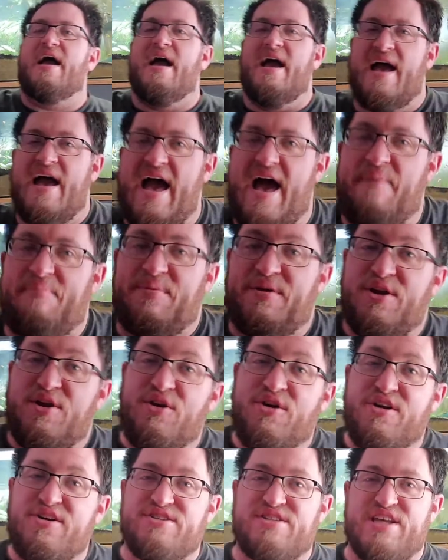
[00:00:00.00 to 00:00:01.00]
Happy New
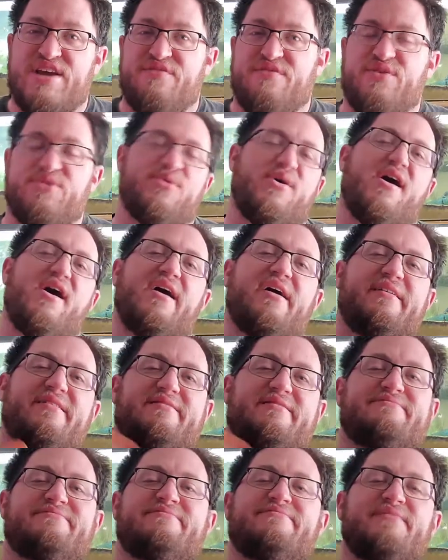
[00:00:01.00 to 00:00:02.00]
Year's, everyone!
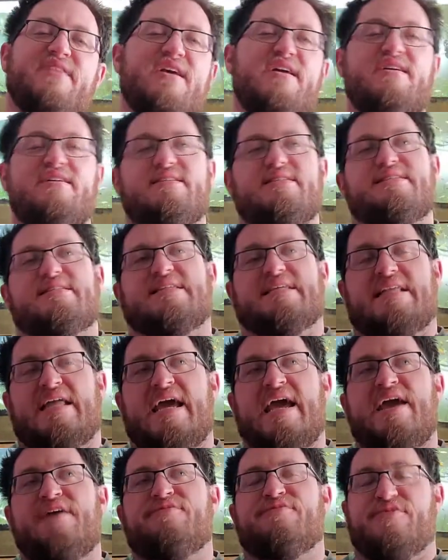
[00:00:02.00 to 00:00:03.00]

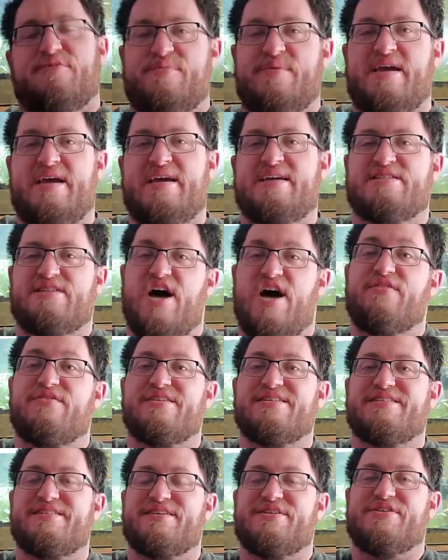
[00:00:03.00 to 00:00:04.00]
Today for me is
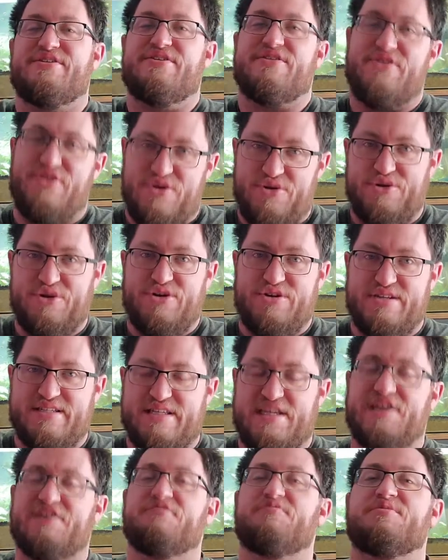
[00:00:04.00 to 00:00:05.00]
obviously New Year's
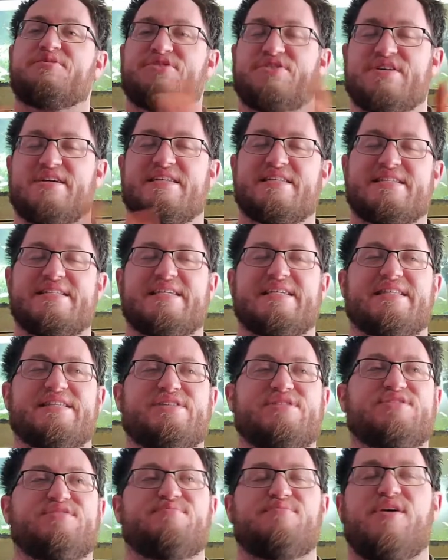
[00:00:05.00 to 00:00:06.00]
Eve, but you're going to see
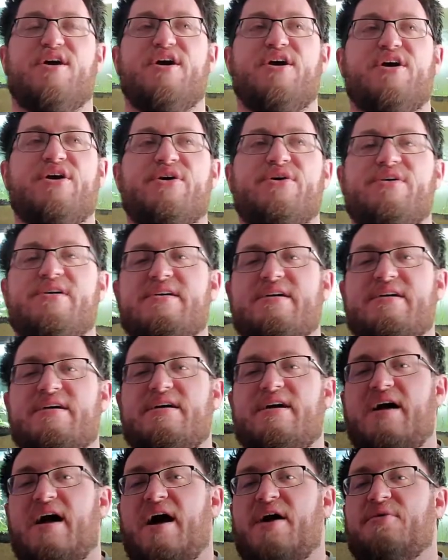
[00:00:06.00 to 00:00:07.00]
this tomorrow.
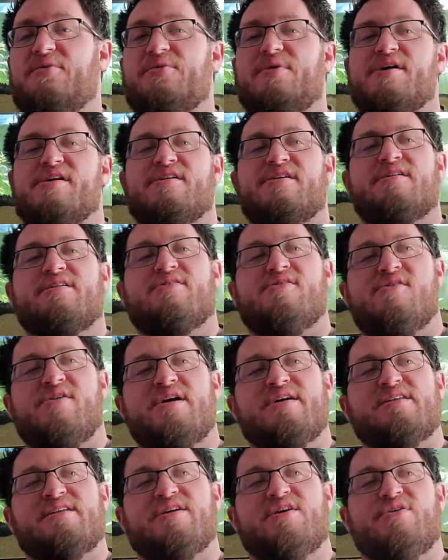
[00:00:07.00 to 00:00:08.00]
We're
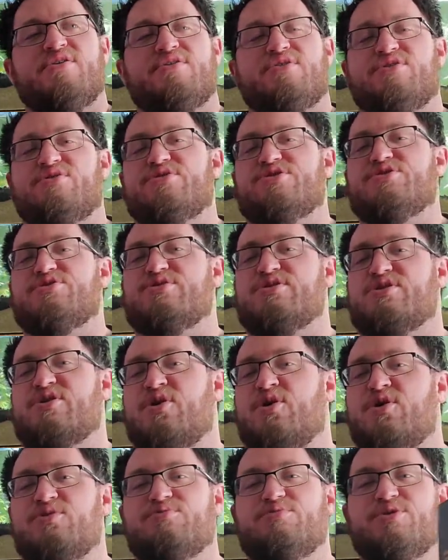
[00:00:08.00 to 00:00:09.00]
going to go through and do the
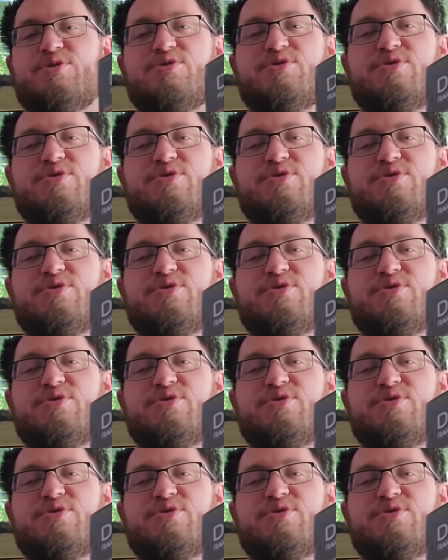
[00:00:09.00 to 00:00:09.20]
cold brew